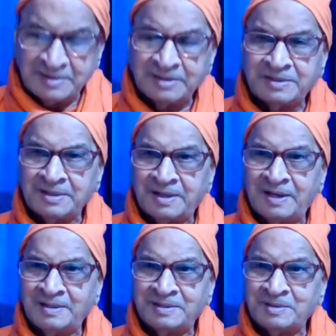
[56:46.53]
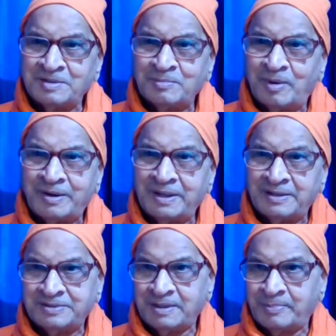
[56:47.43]
anything related to body
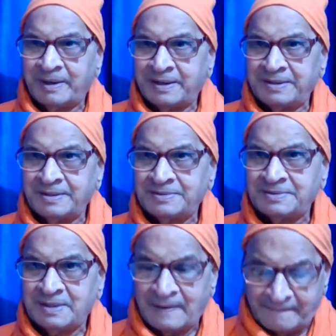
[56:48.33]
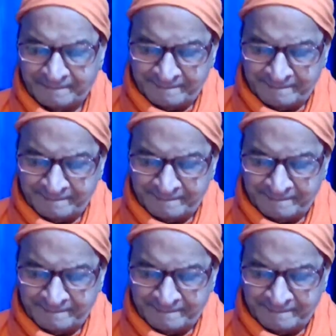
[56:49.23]
and separateness.